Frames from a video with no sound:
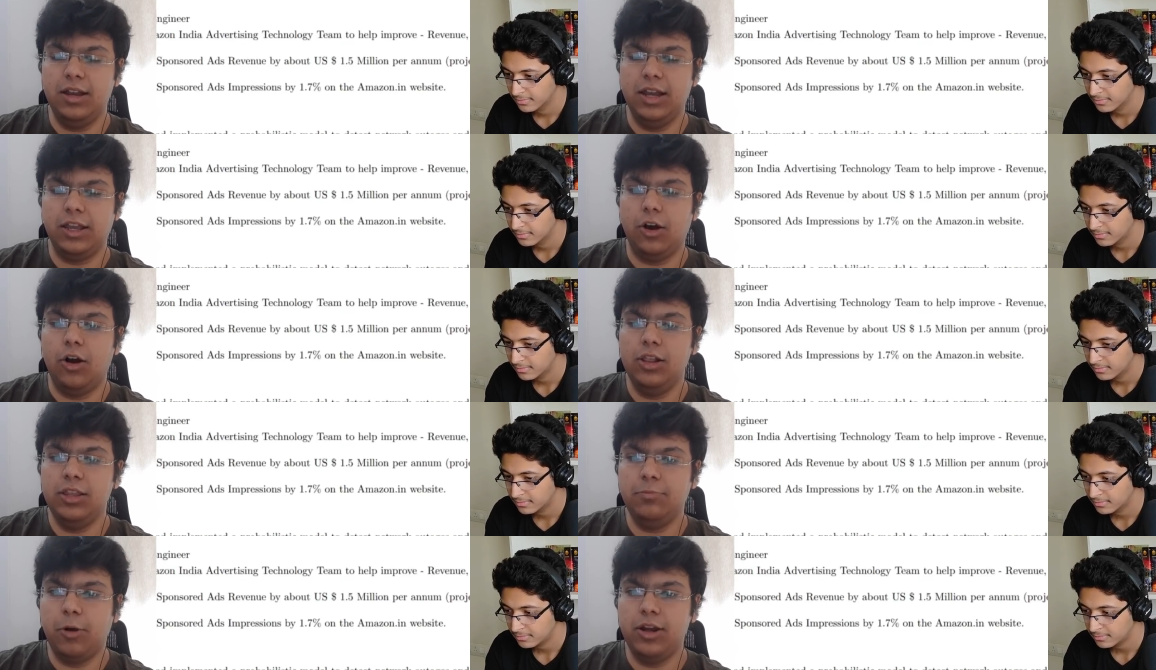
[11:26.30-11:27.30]
Speaker 1: like all
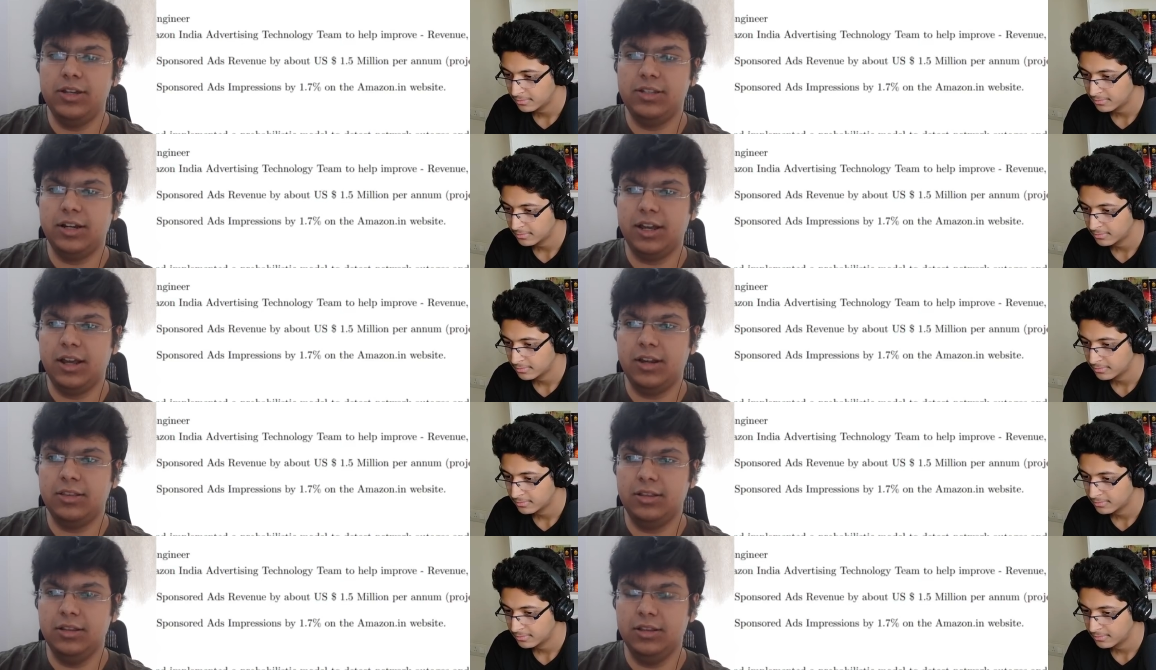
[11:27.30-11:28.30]
the points that are
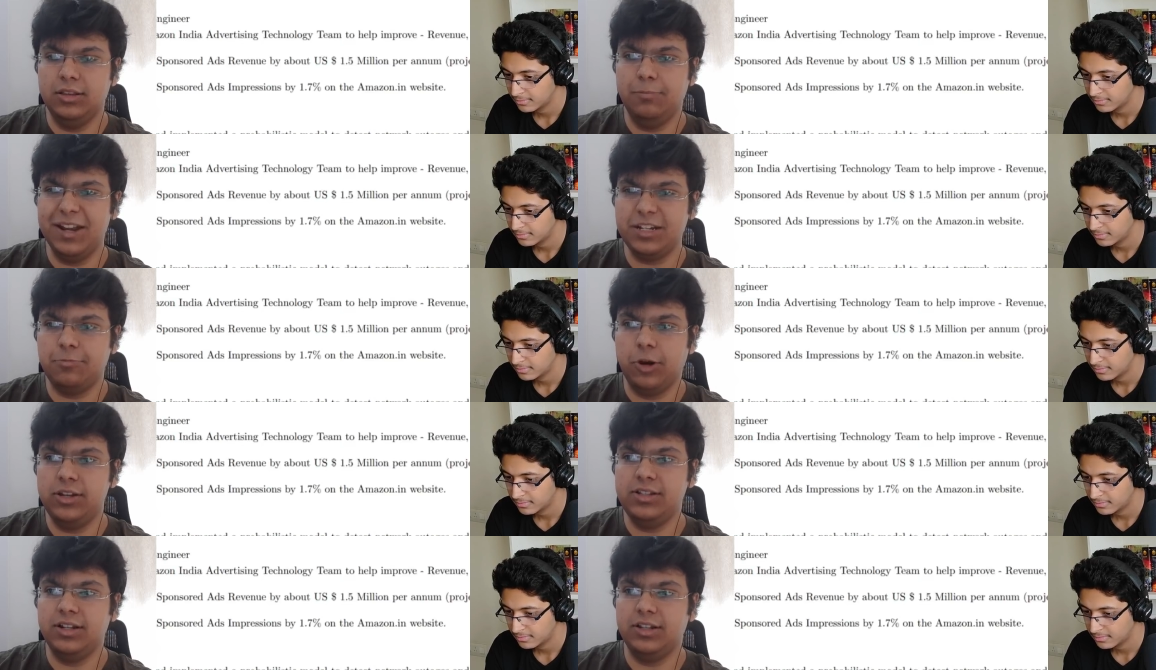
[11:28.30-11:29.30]
the best
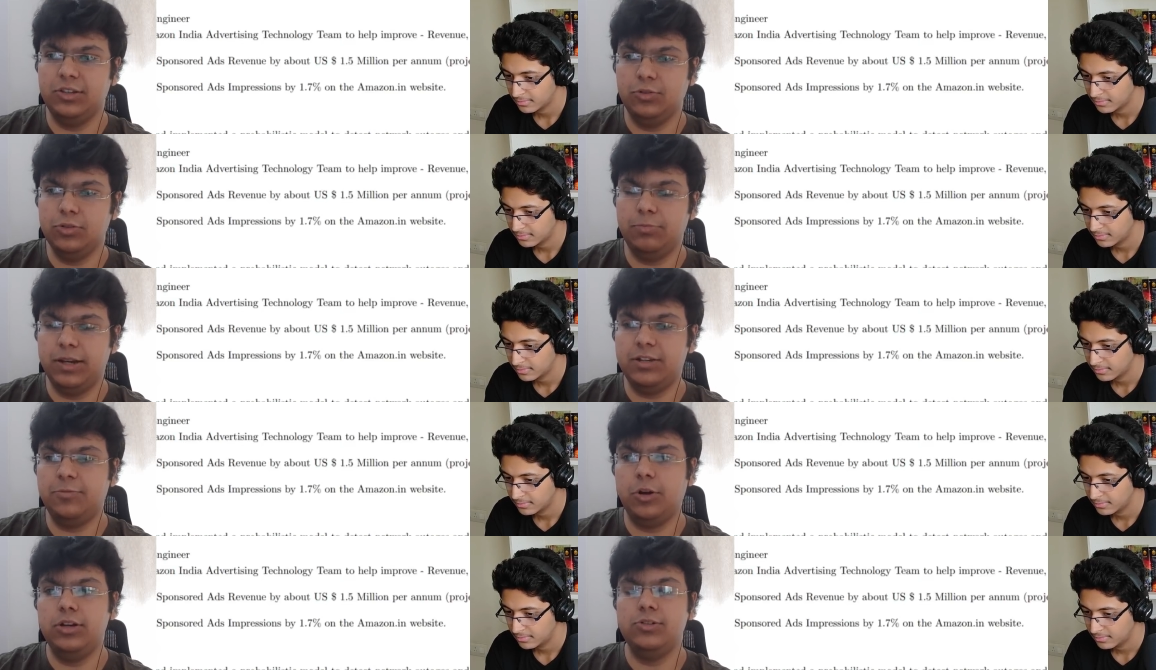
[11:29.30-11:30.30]
points like those best
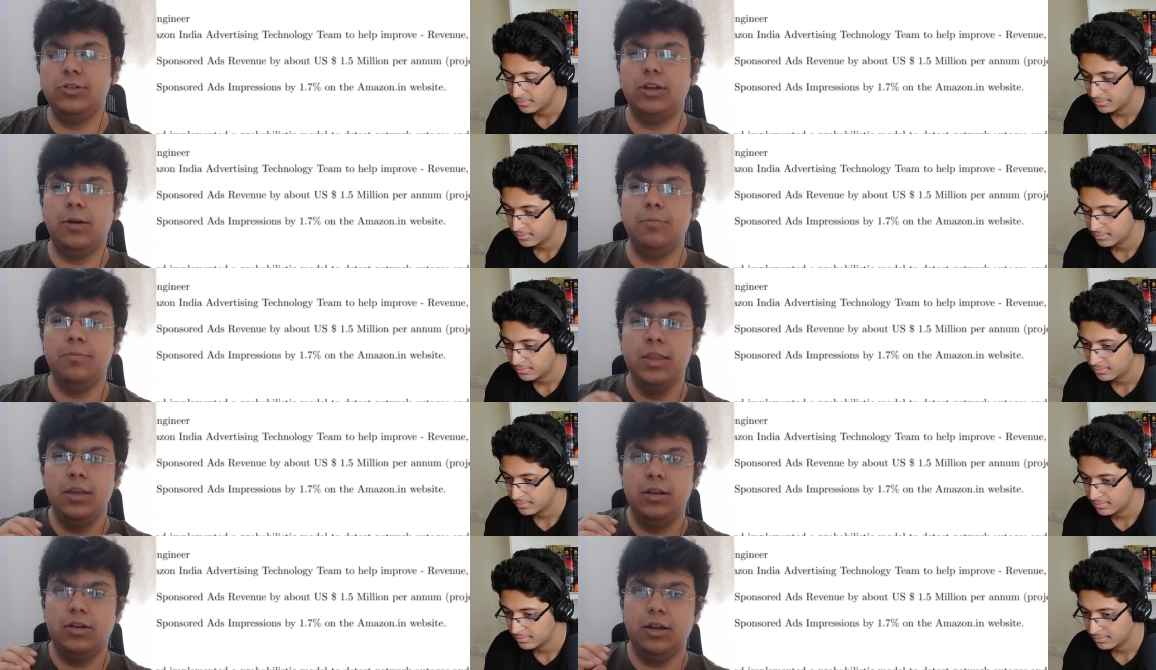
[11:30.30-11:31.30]
points should come
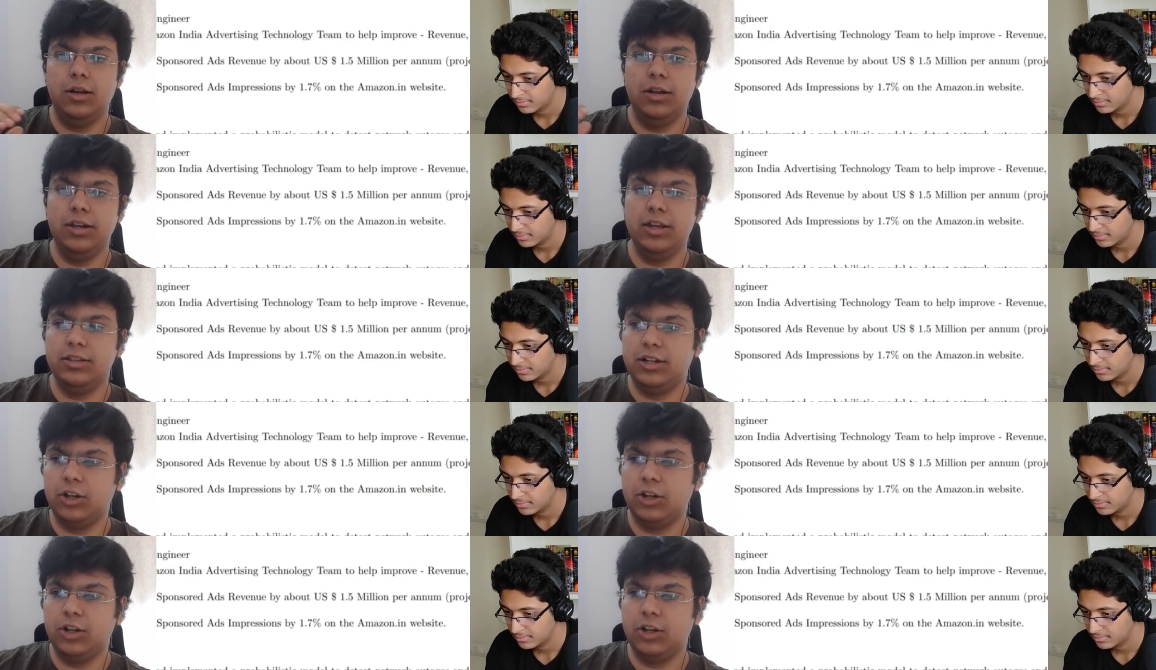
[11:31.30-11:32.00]
uh, near the